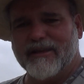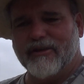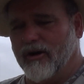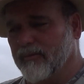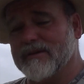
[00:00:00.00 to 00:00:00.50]

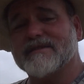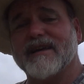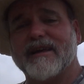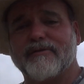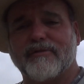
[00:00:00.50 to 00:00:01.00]
Y'all be
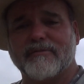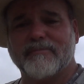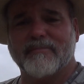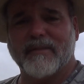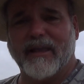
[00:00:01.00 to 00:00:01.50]

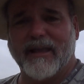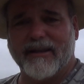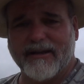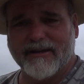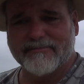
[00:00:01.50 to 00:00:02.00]
safe
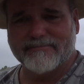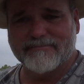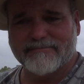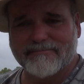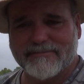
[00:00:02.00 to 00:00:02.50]
and
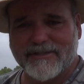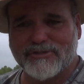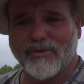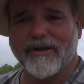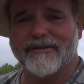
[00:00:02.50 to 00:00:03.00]

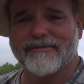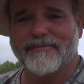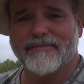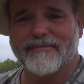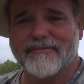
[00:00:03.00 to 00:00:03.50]
enjoy.
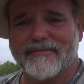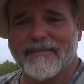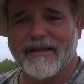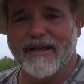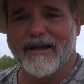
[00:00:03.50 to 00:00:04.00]

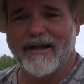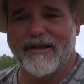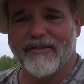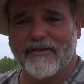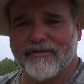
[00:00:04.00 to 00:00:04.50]

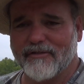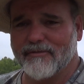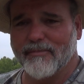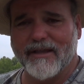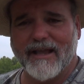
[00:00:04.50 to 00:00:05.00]
And this
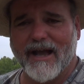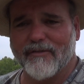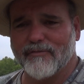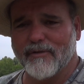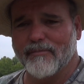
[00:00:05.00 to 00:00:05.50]
is me out
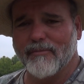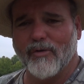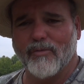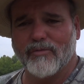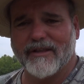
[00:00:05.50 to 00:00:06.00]
from
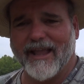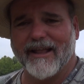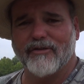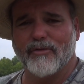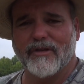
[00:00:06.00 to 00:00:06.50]
old
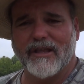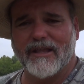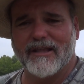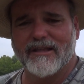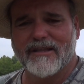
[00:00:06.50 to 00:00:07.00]

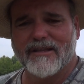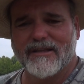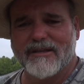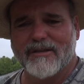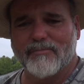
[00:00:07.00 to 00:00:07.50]
Kentucky.
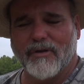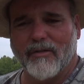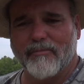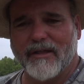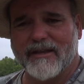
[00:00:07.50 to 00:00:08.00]

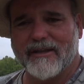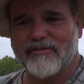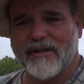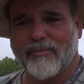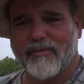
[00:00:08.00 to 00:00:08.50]
Probably about the next
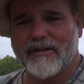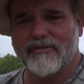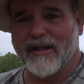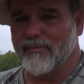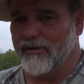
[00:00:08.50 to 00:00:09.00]
couple months,
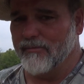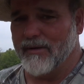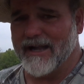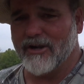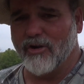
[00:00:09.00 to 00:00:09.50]
I'll be
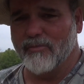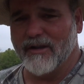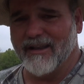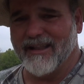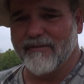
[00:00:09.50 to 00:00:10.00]
back home
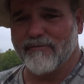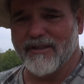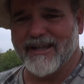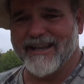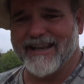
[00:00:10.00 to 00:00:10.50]
in La
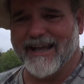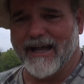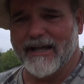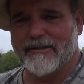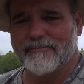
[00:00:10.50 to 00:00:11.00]
Florida.
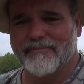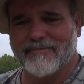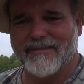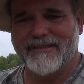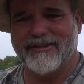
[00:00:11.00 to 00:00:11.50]

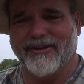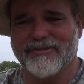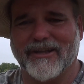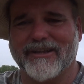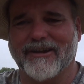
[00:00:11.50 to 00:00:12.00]
Y'all
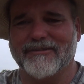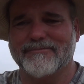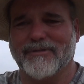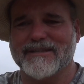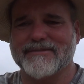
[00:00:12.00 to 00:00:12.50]
take care.
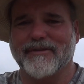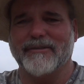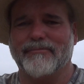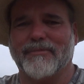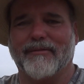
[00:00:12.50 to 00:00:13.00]
Blessed be.
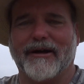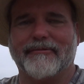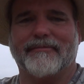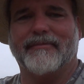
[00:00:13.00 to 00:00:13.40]
Bye-bye.